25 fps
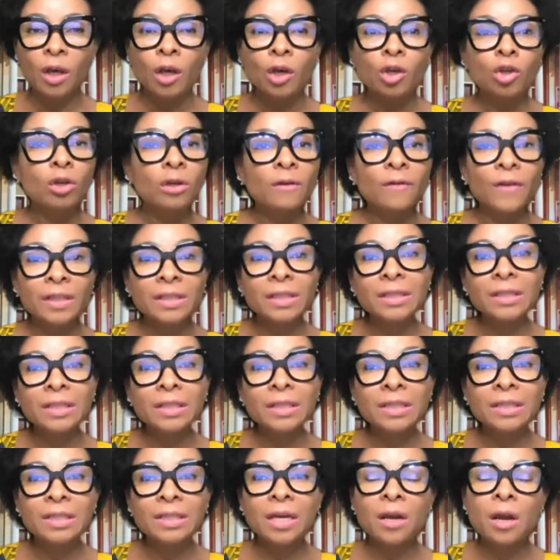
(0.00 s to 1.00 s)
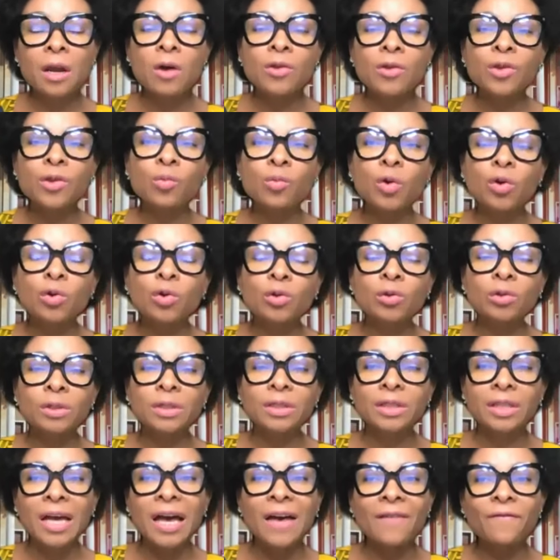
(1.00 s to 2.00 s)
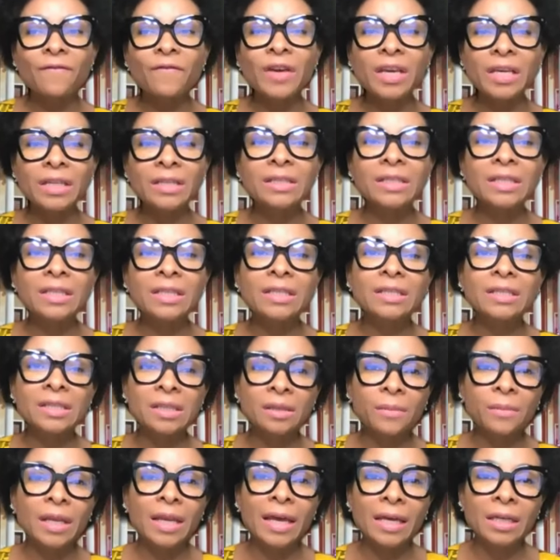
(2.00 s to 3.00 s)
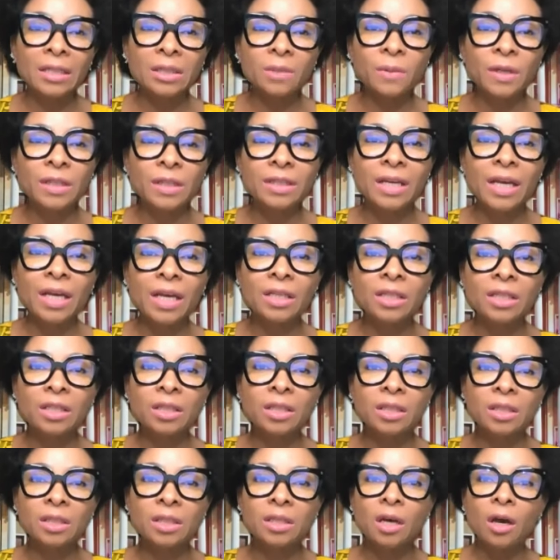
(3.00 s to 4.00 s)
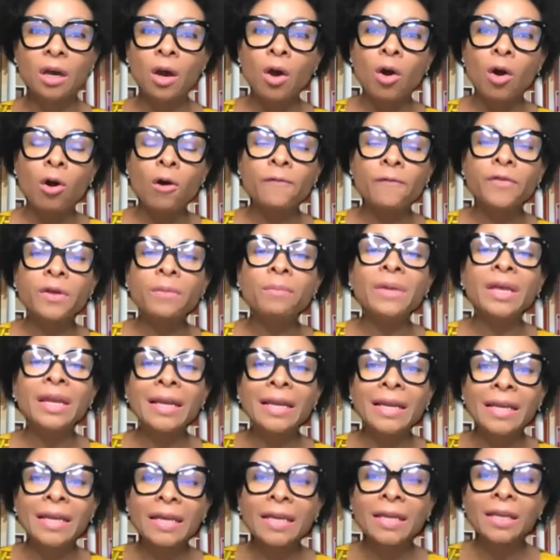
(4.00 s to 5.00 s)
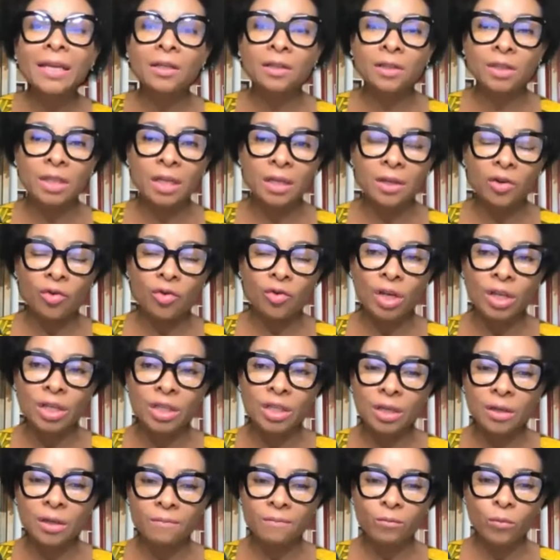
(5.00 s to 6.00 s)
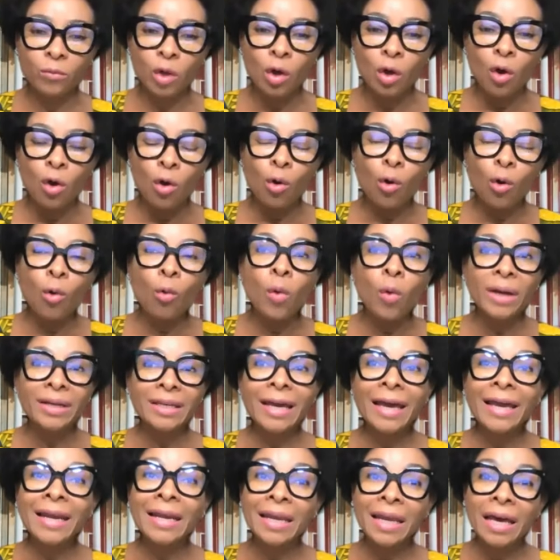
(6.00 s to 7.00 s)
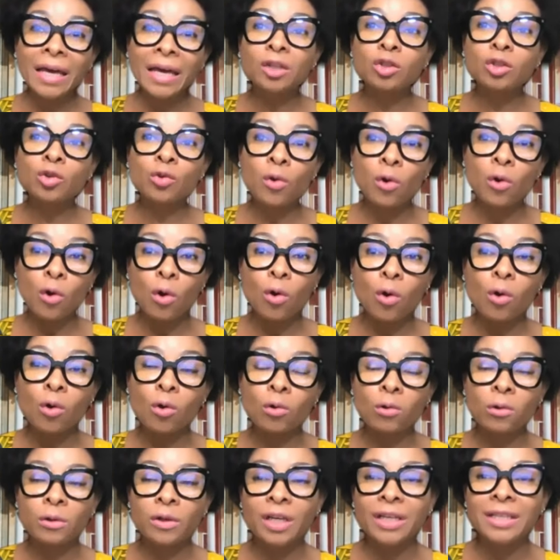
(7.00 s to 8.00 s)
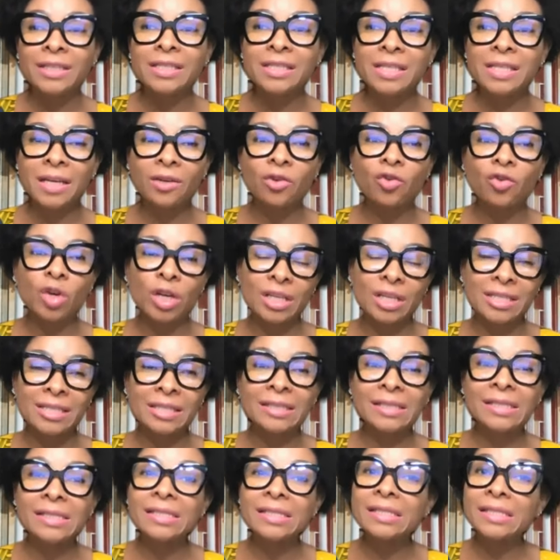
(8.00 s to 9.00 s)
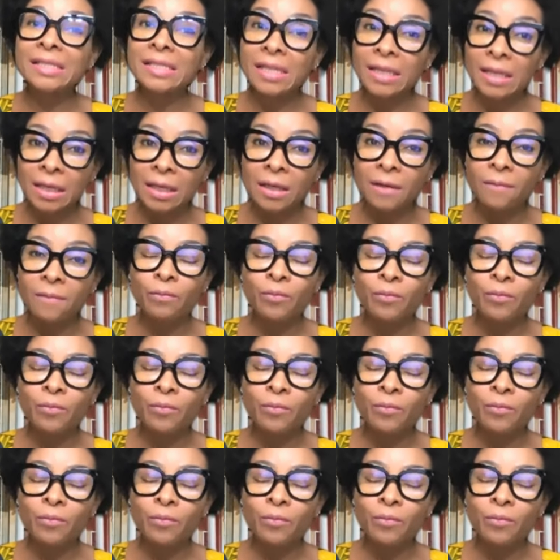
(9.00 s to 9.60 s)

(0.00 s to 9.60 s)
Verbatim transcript: Universities around the world are facing similar expectations of the millennial generation or what I like to call Generation C.